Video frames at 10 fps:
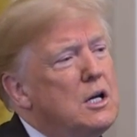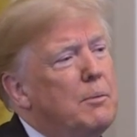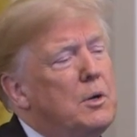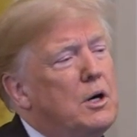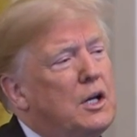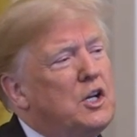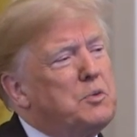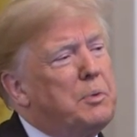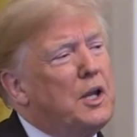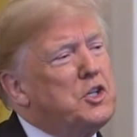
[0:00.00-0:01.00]
America
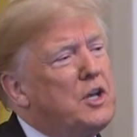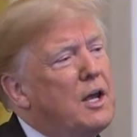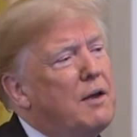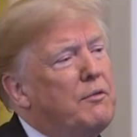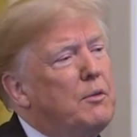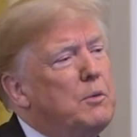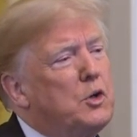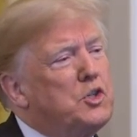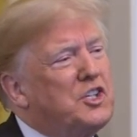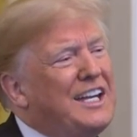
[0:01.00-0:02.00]
is blessed to have the
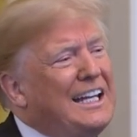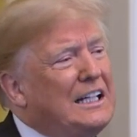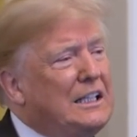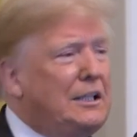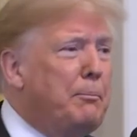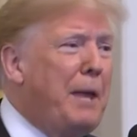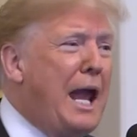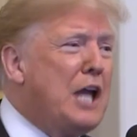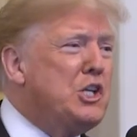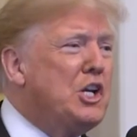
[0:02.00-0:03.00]
most skill,
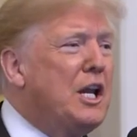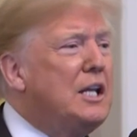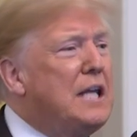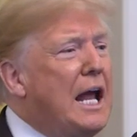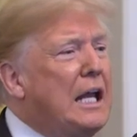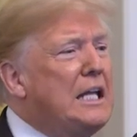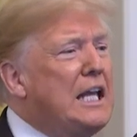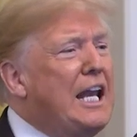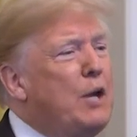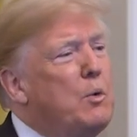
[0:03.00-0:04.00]
passion, and
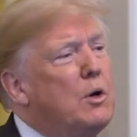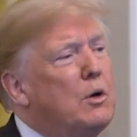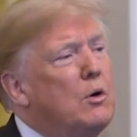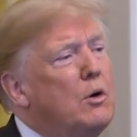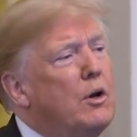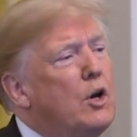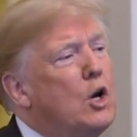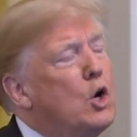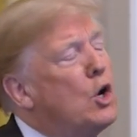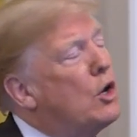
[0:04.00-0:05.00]
talent anywhere on
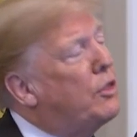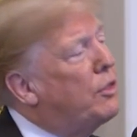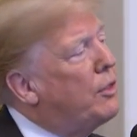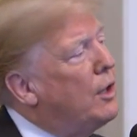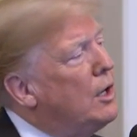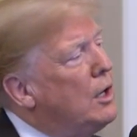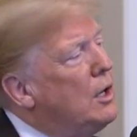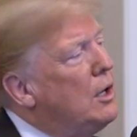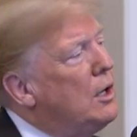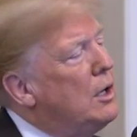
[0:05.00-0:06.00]
earth.
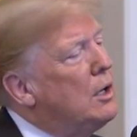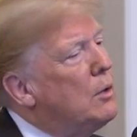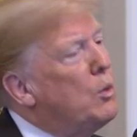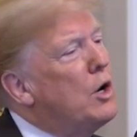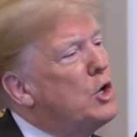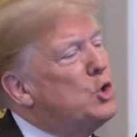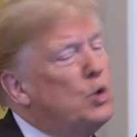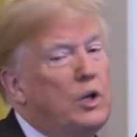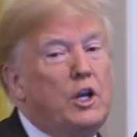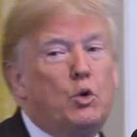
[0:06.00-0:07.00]
We are
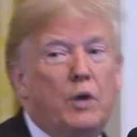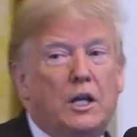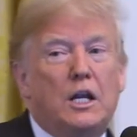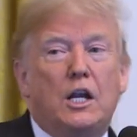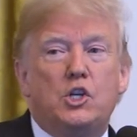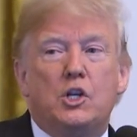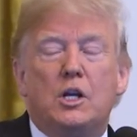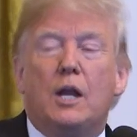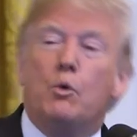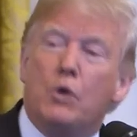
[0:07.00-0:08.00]
truly a great
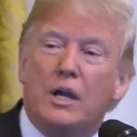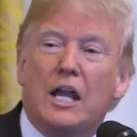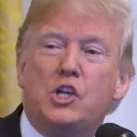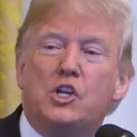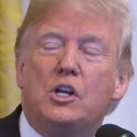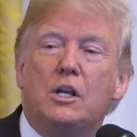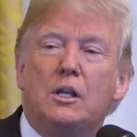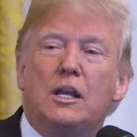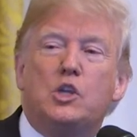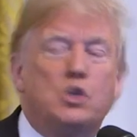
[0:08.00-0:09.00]
nation, and we're a nation
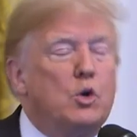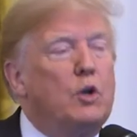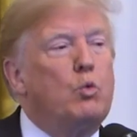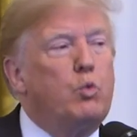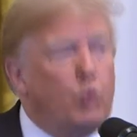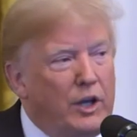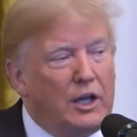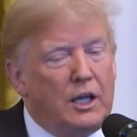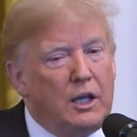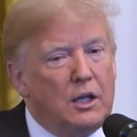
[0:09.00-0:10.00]
that is doing
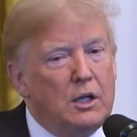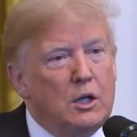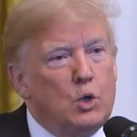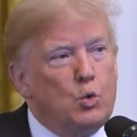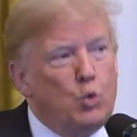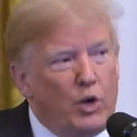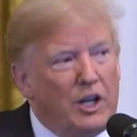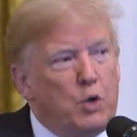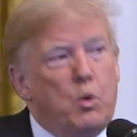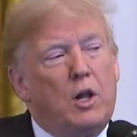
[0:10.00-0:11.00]
really,
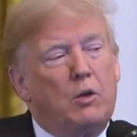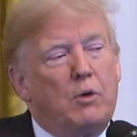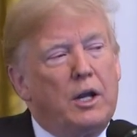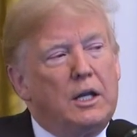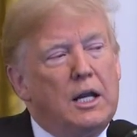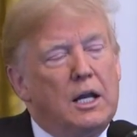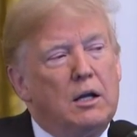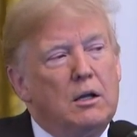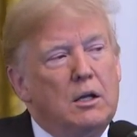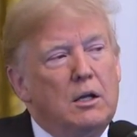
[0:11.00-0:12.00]
really well right now.